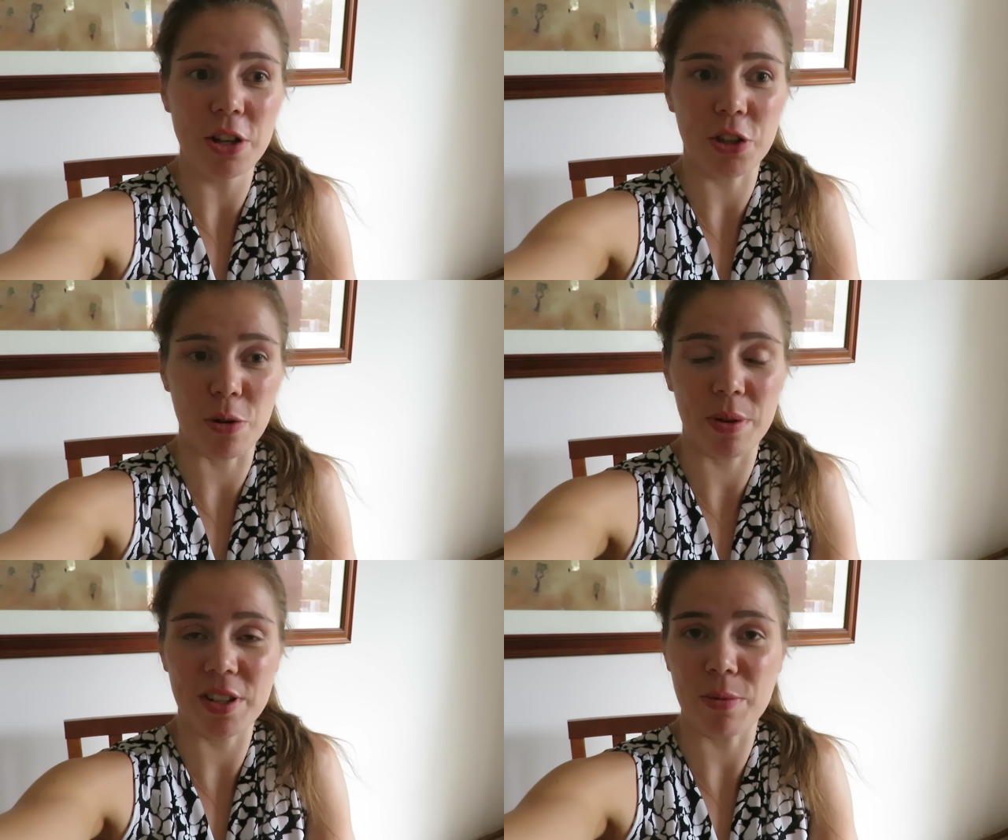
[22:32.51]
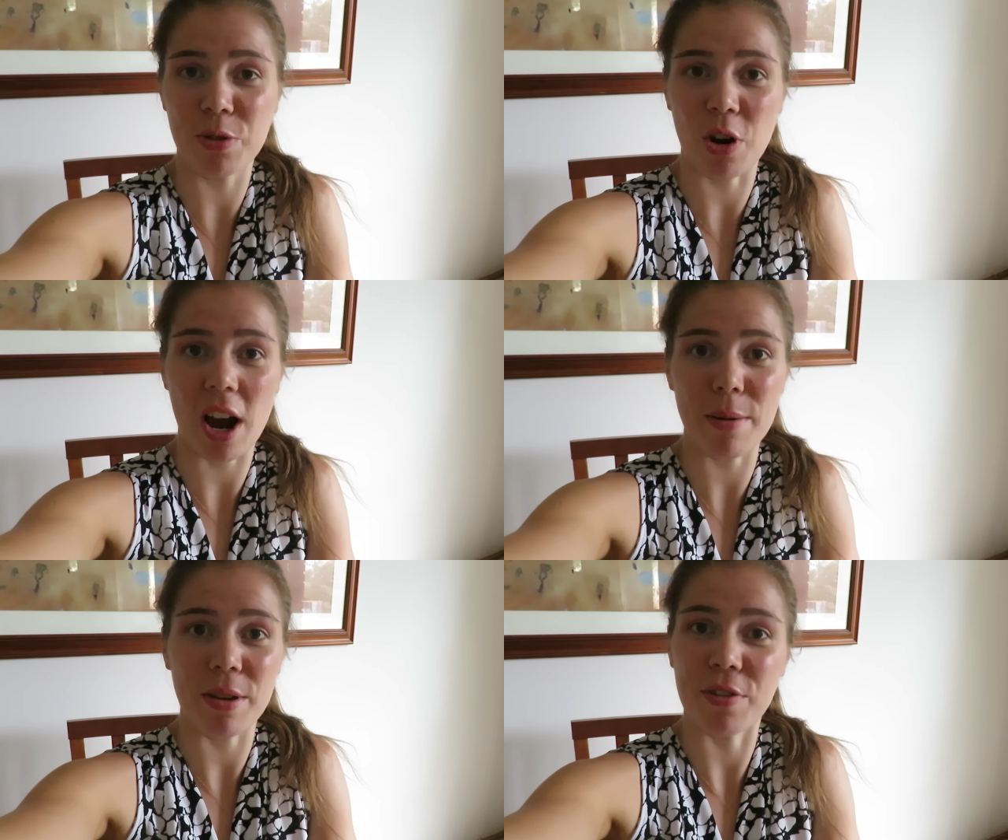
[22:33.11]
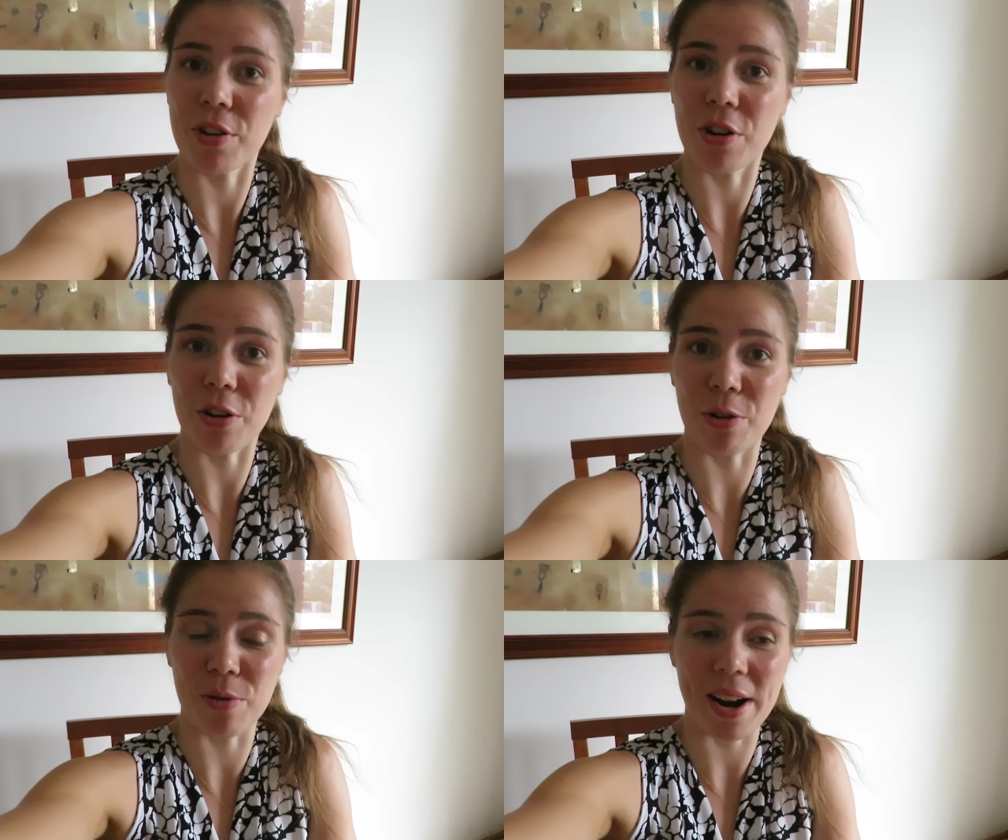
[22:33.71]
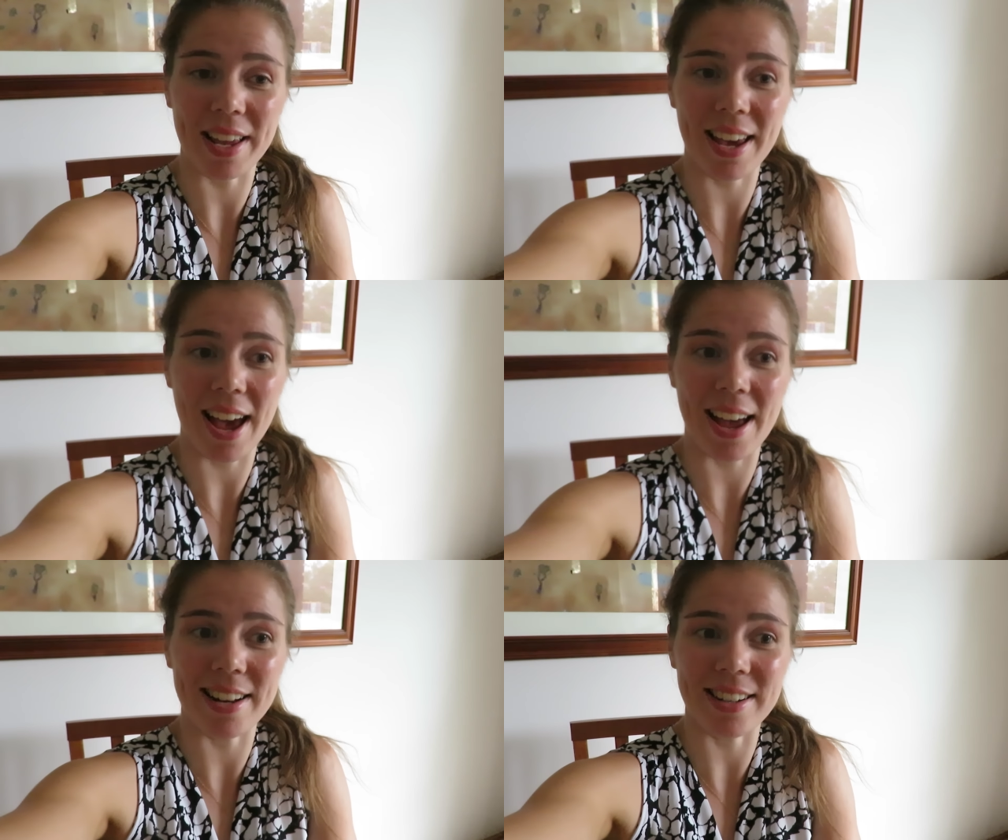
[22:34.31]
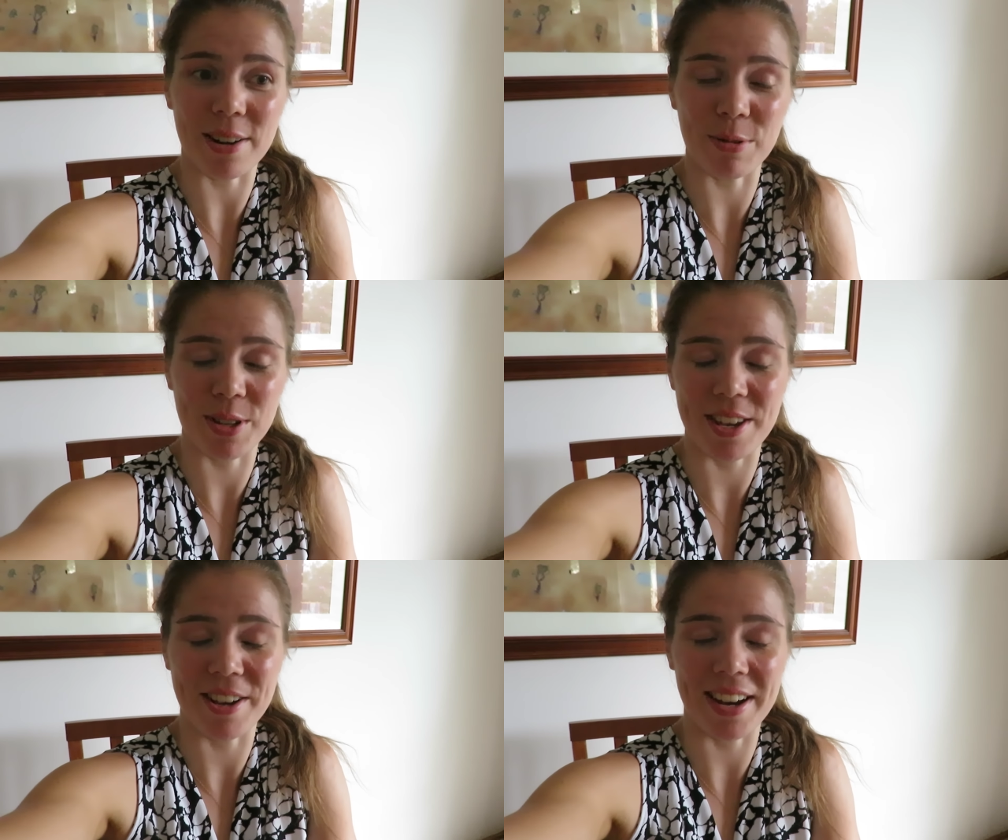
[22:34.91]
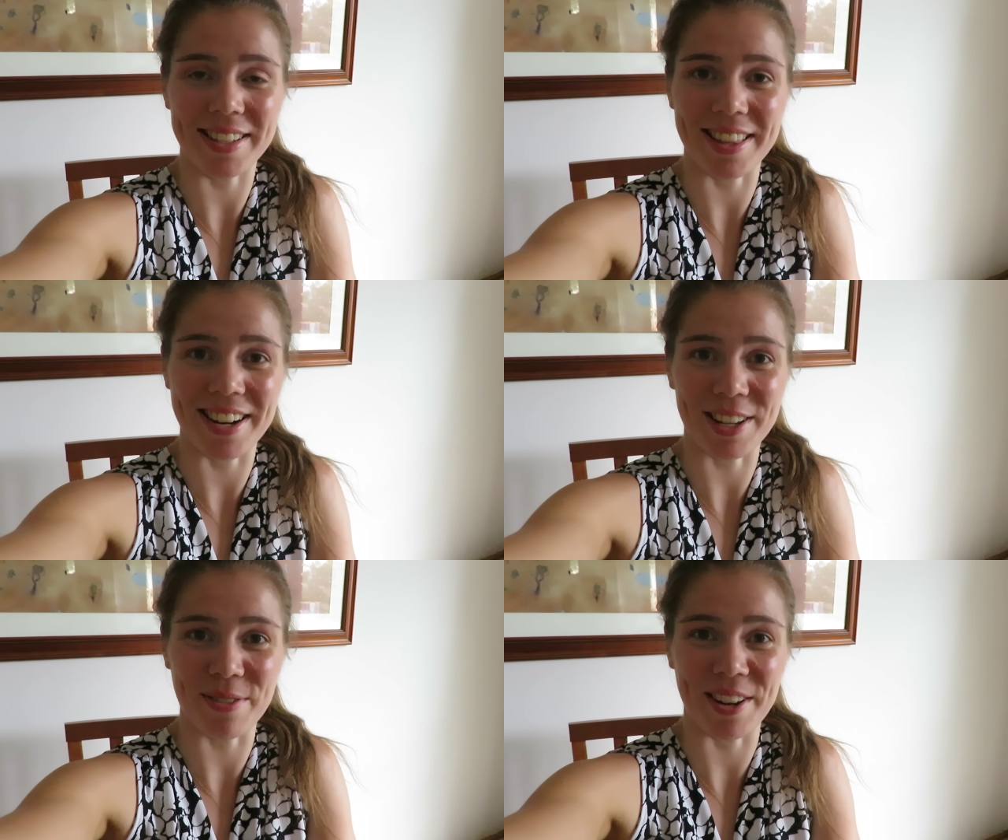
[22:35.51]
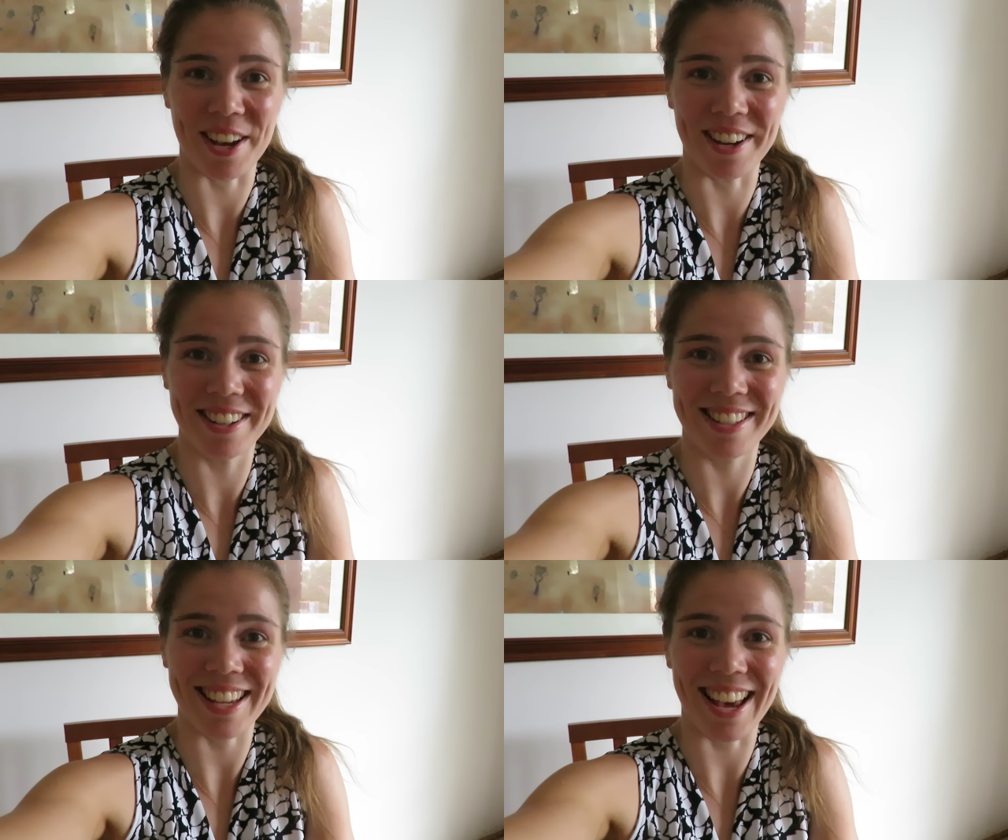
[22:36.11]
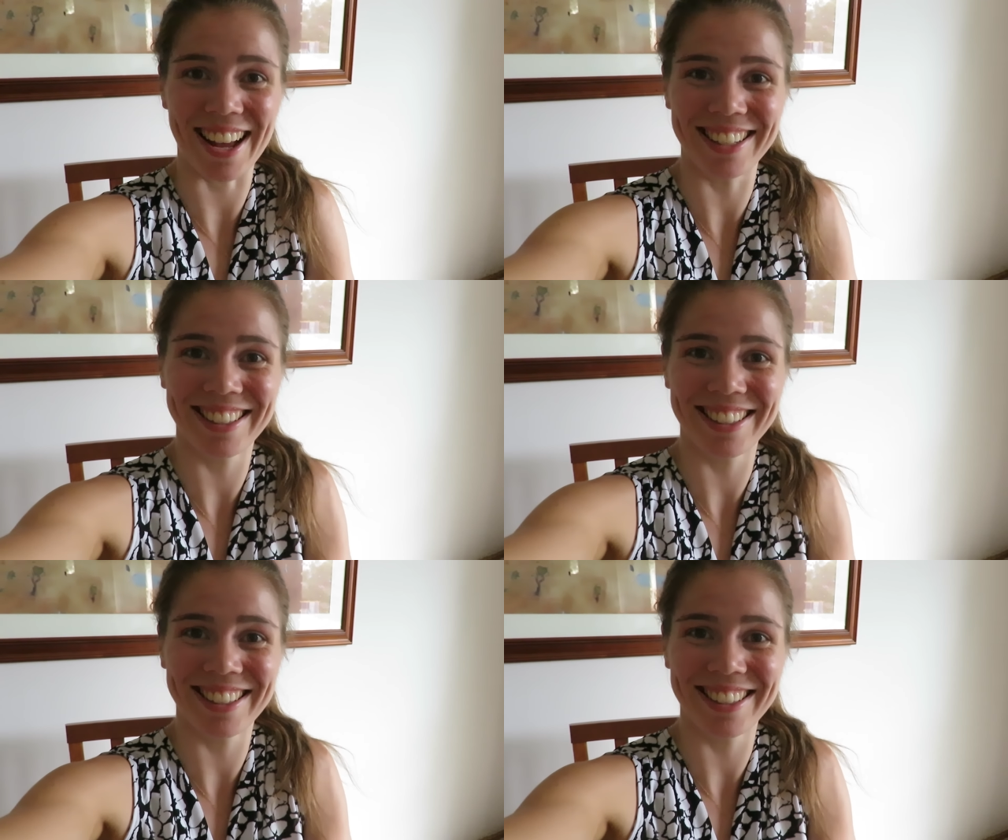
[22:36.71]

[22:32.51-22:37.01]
So please subscribe if you're not already and I will see you guys in the next video. See ya.